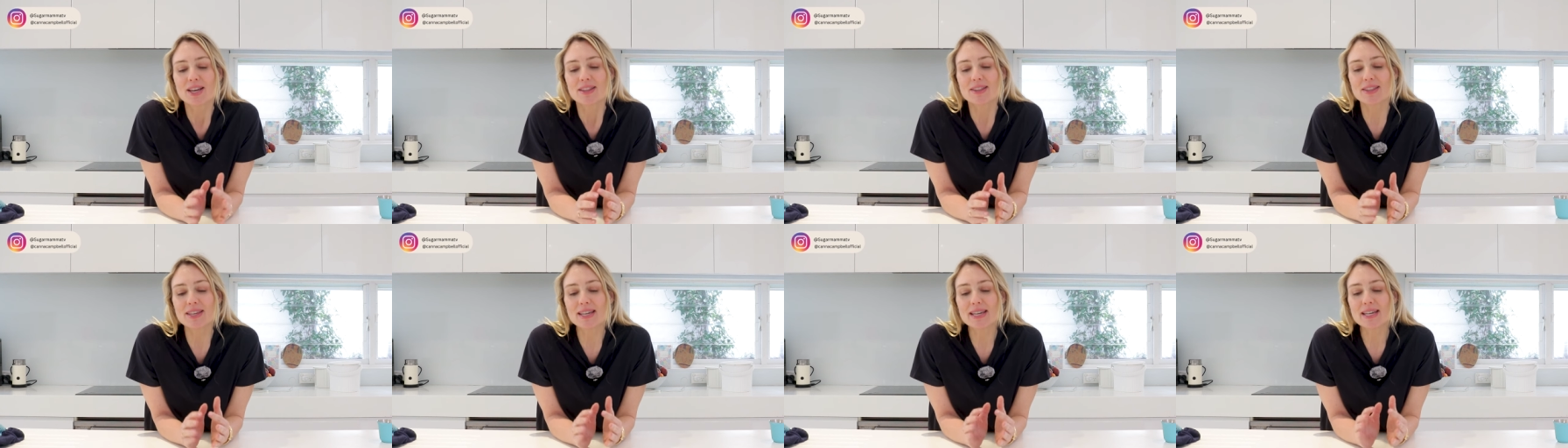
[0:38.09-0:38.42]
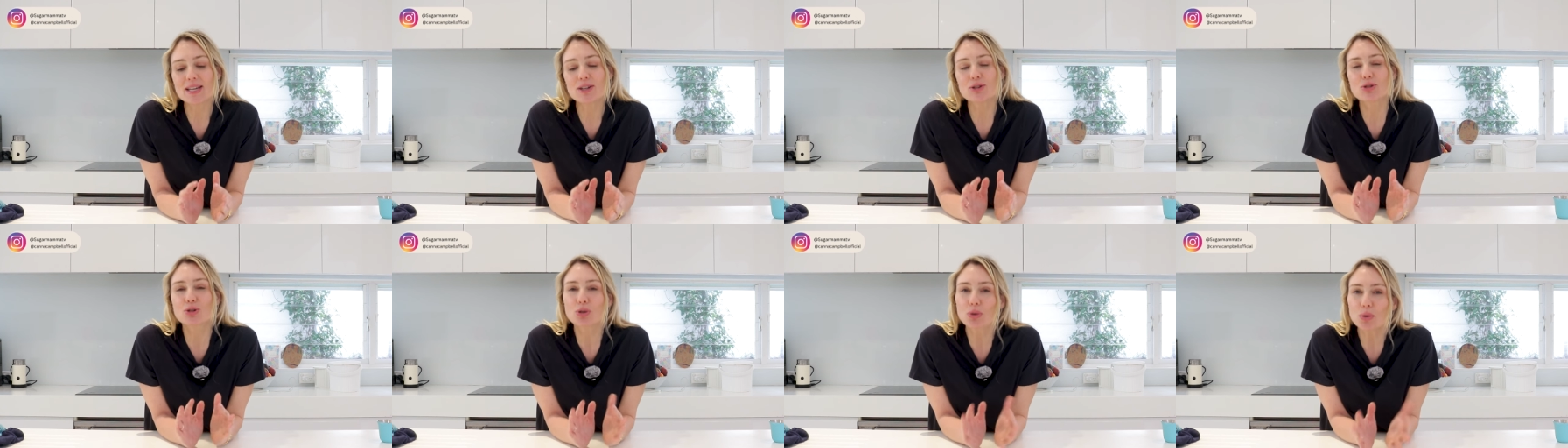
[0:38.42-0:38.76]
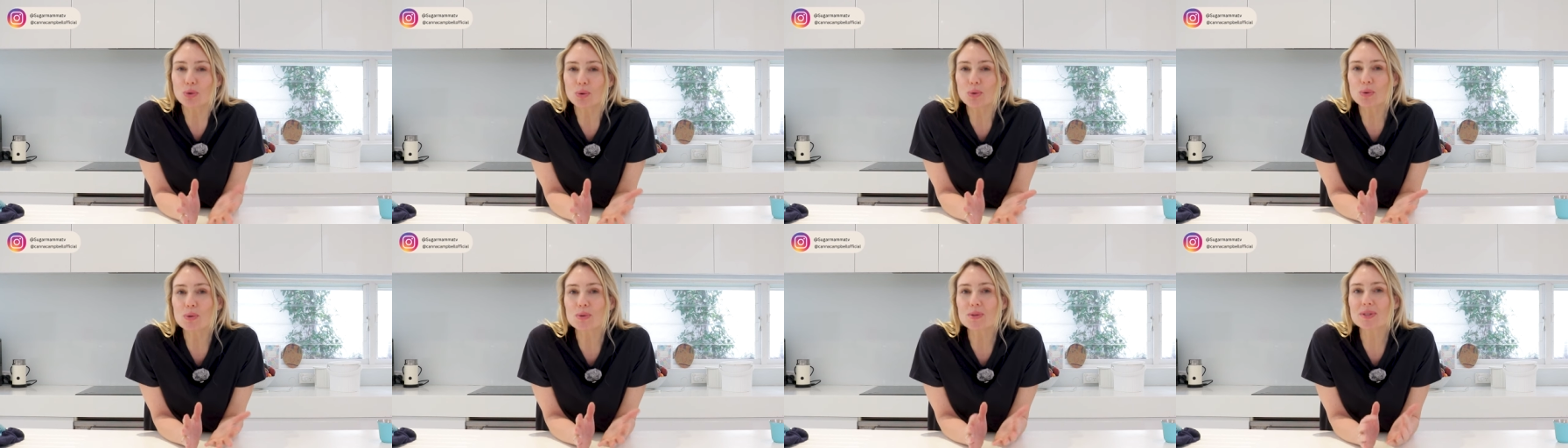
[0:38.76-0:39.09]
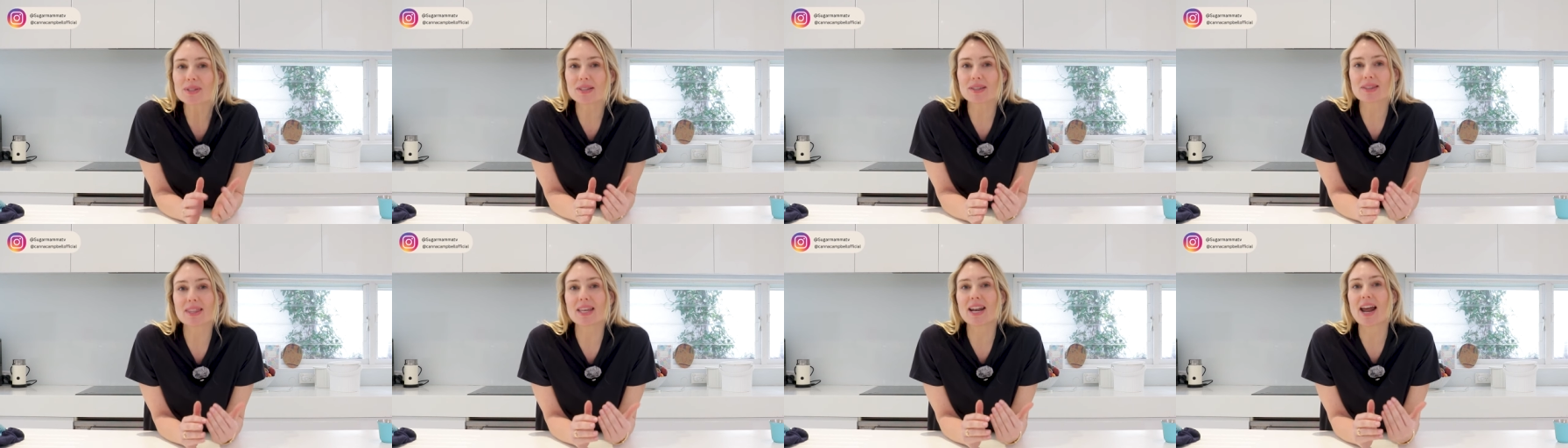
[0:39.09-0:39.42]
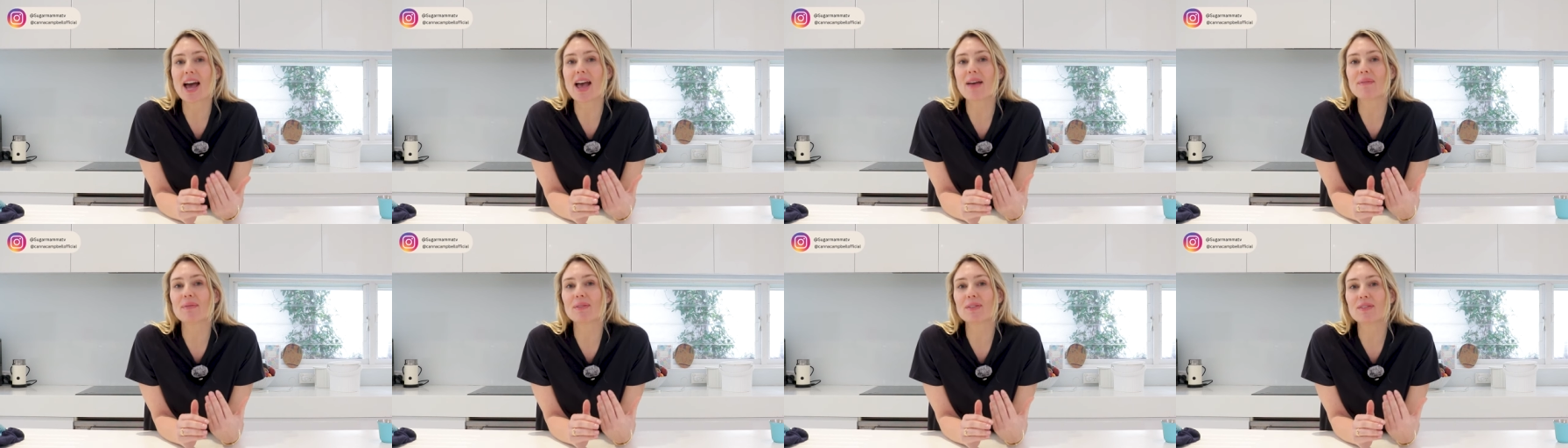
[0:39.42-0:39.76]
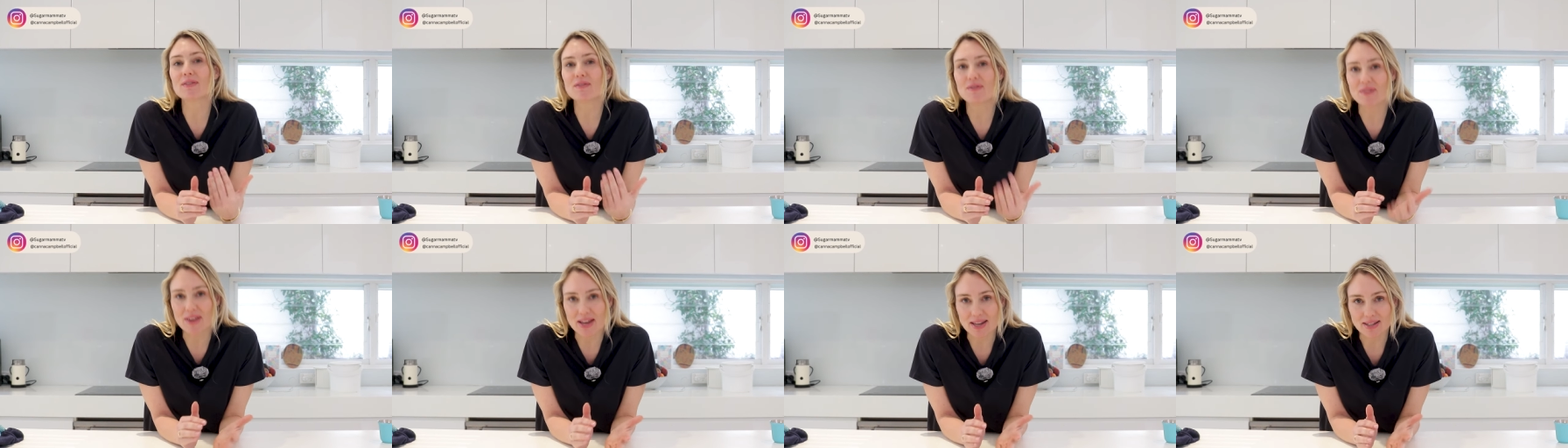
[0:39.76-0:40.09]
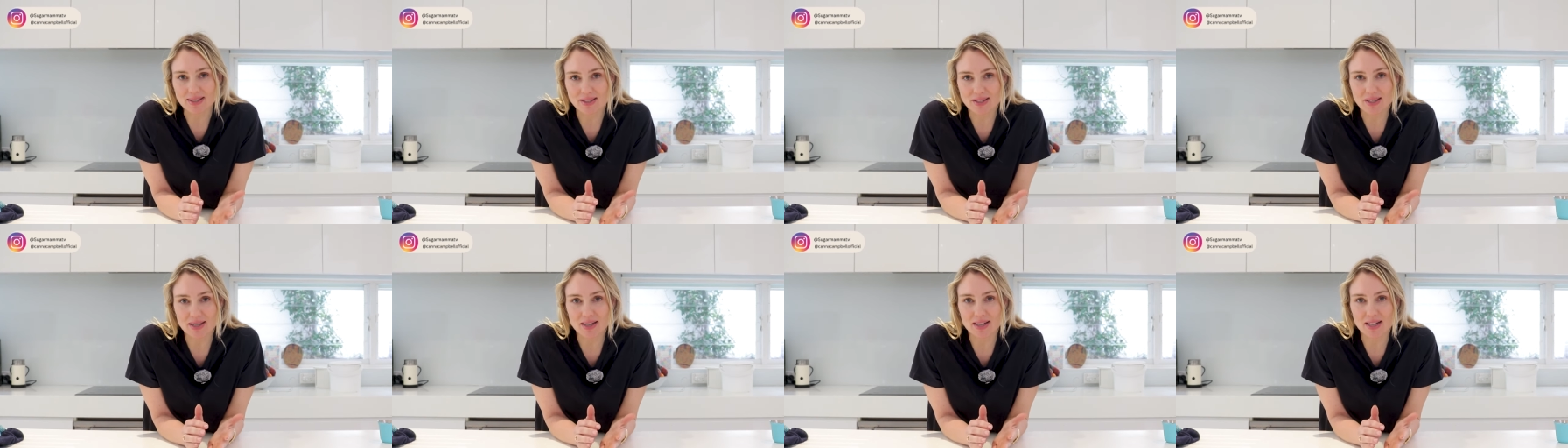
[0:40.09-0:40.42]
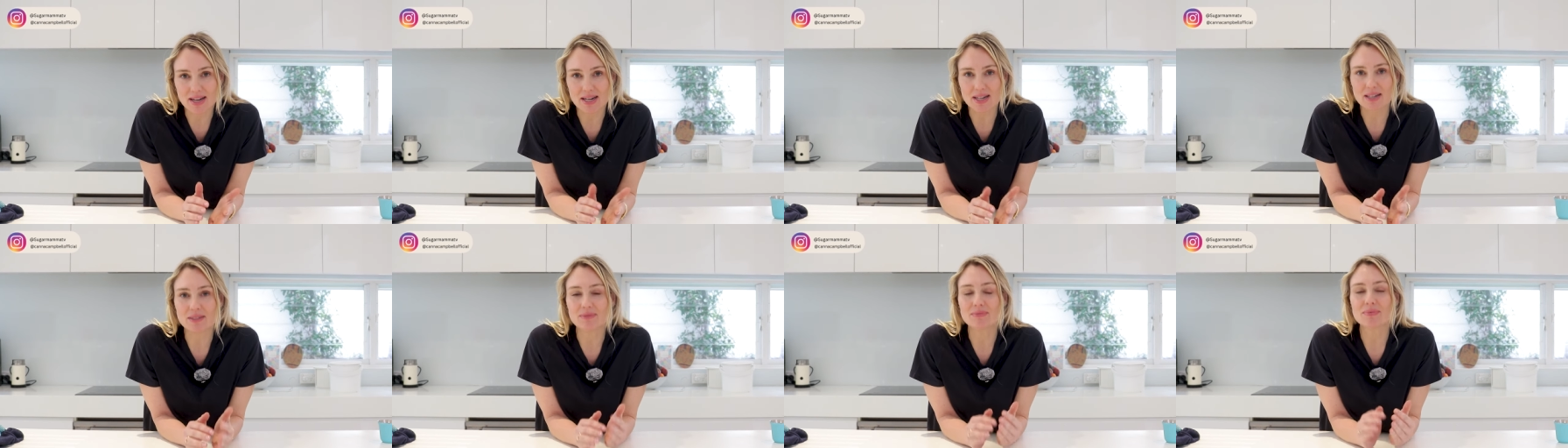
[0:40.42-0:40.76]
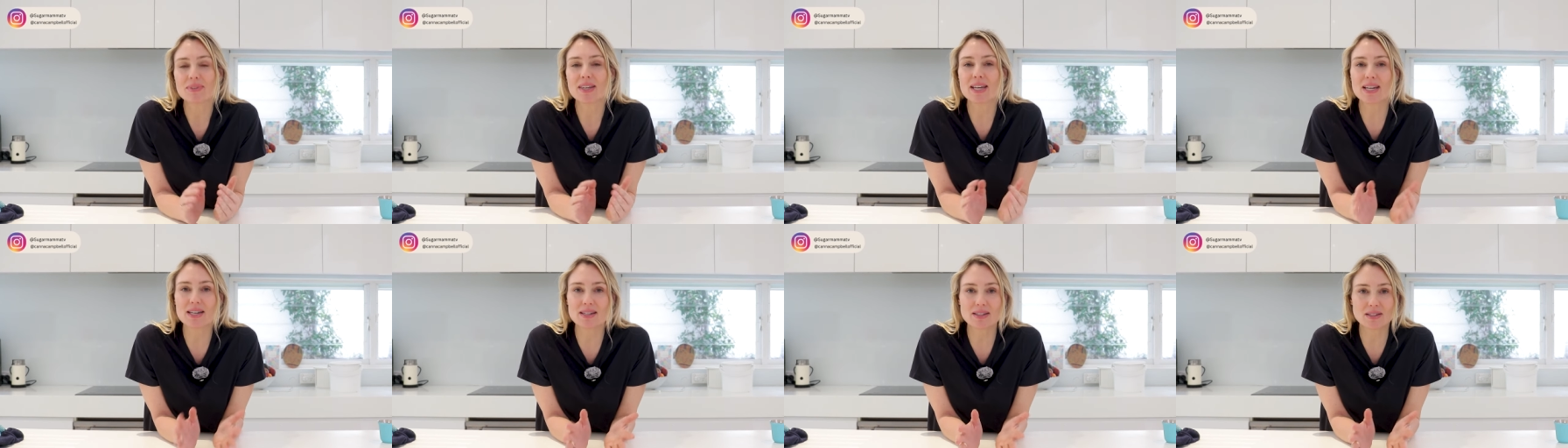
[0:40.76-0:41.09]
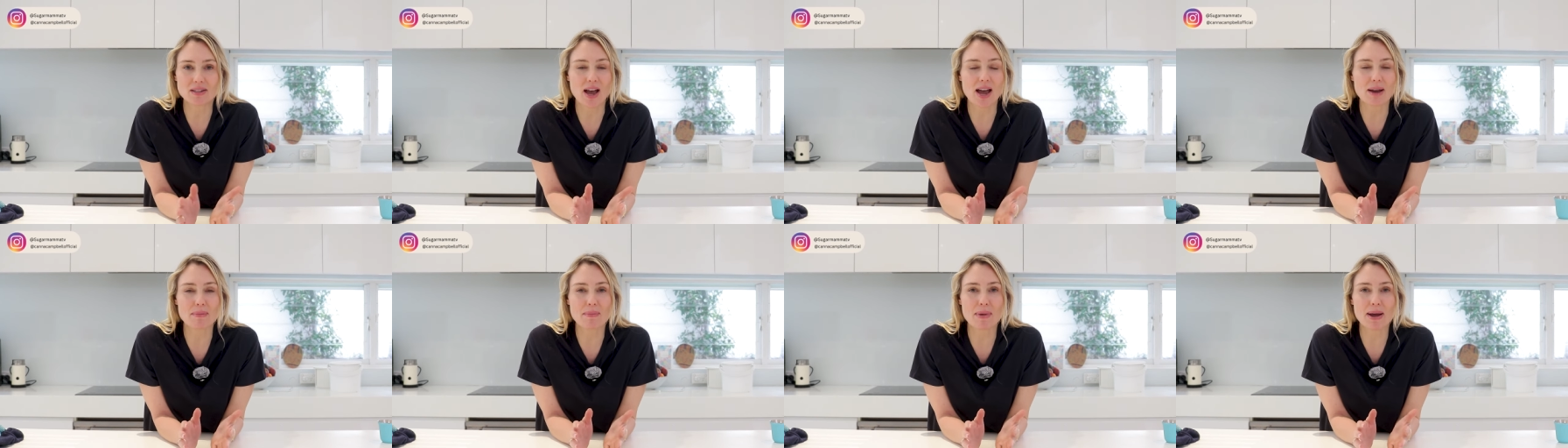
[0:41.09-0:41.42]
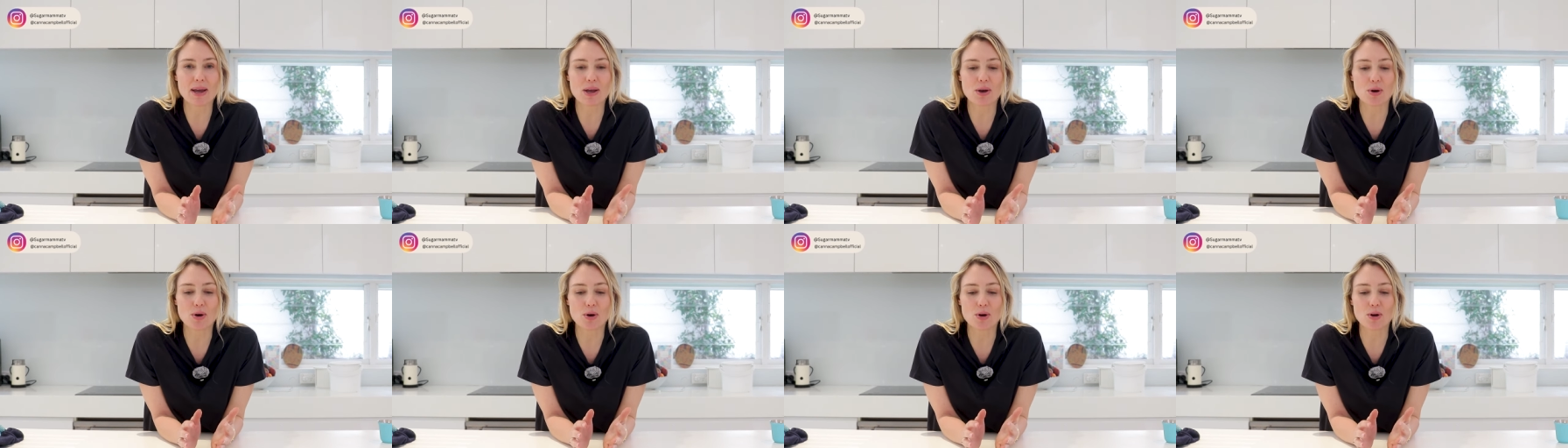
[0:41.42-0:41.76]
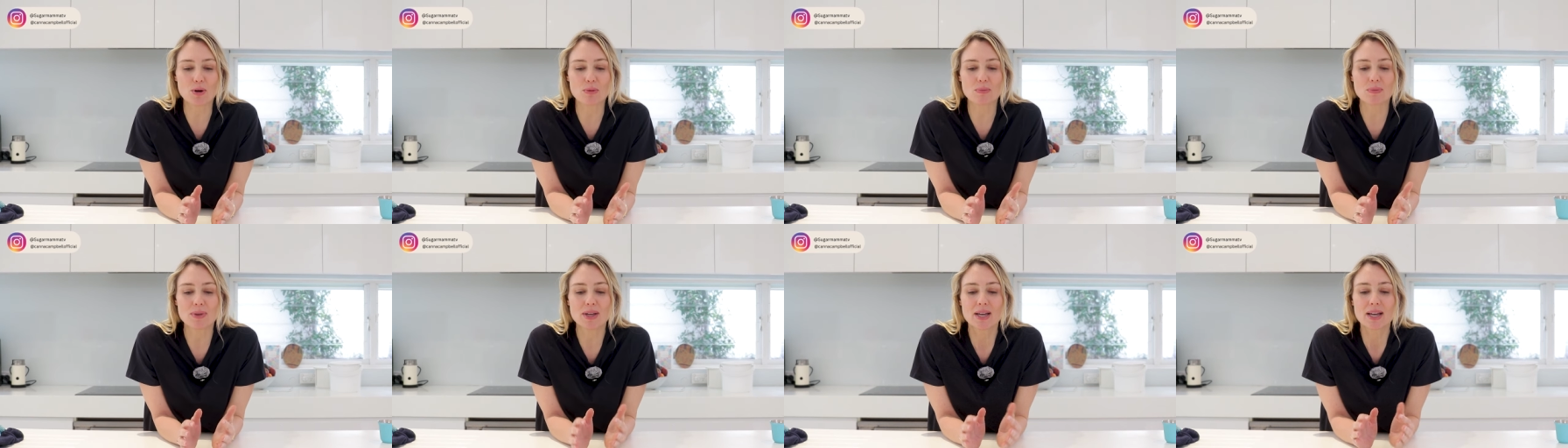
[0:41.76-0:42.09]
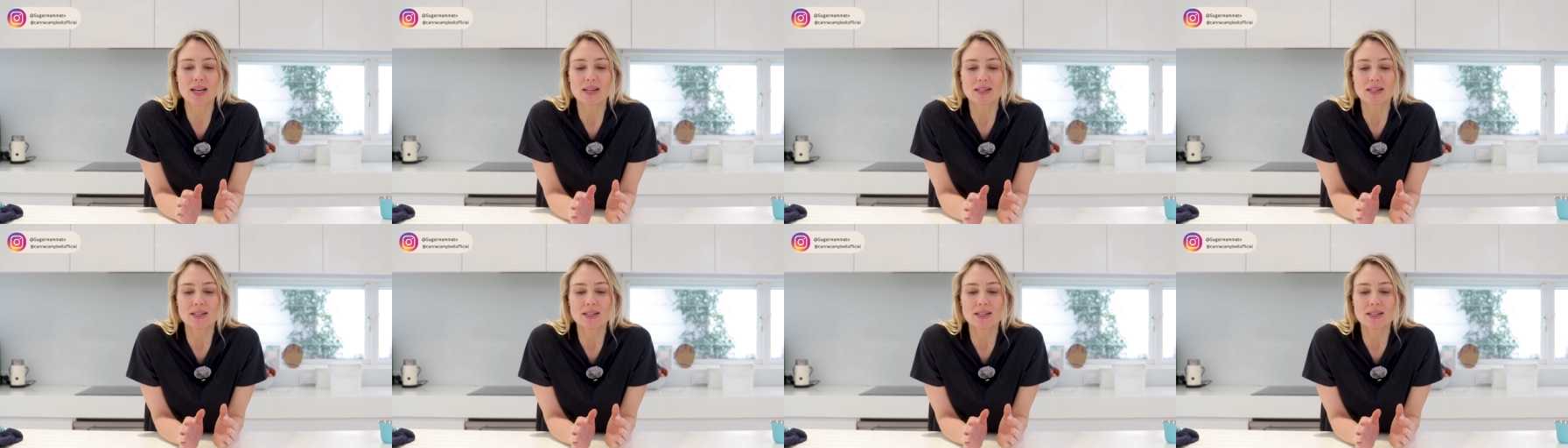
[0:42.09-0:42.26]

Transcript: the tools that I have invested in inside my home